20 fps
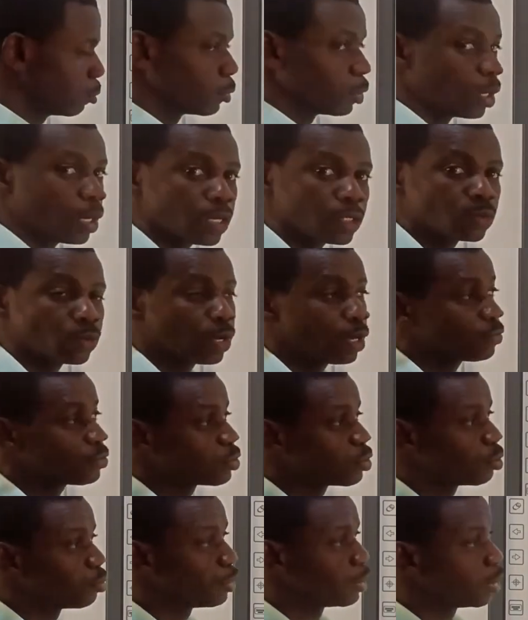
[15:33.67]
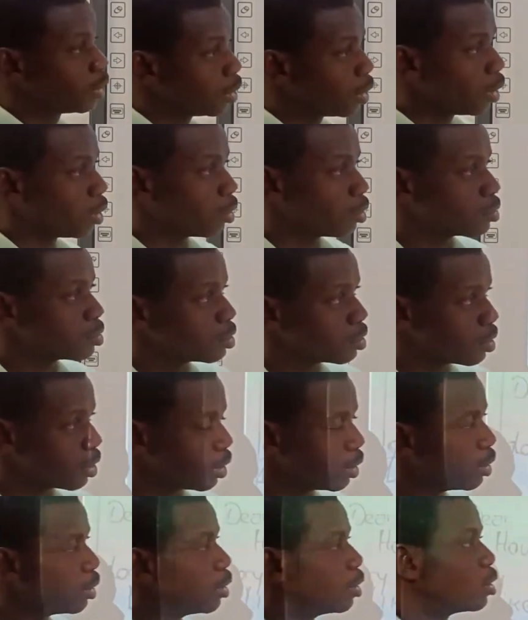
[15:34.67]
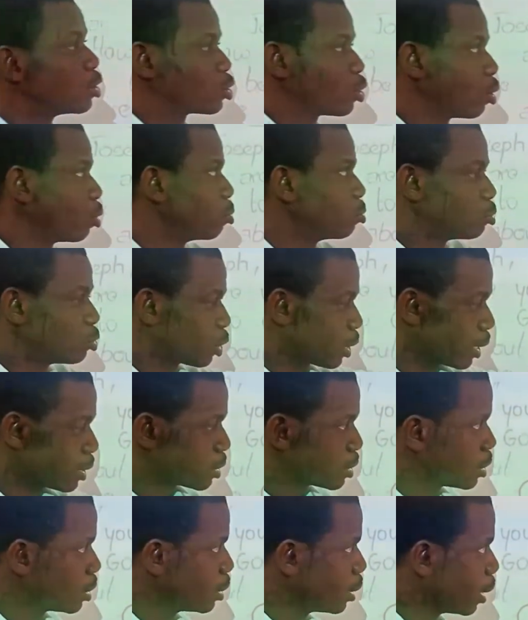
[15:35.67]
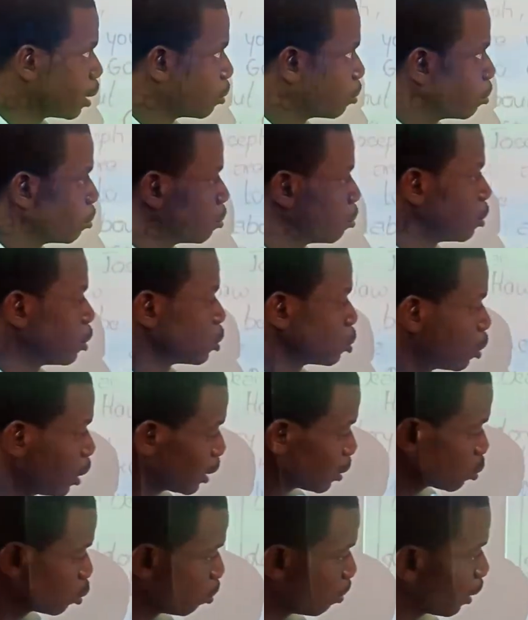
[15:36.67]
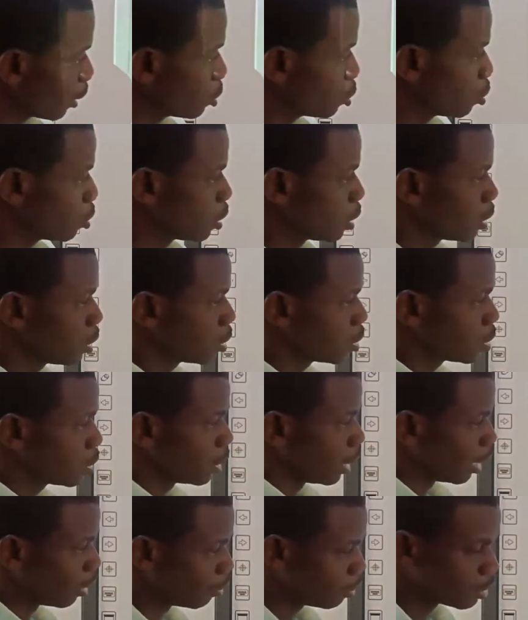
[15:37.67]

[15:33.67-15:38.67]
All right, we have so many errors there. So you can see now. So let's go back to this now.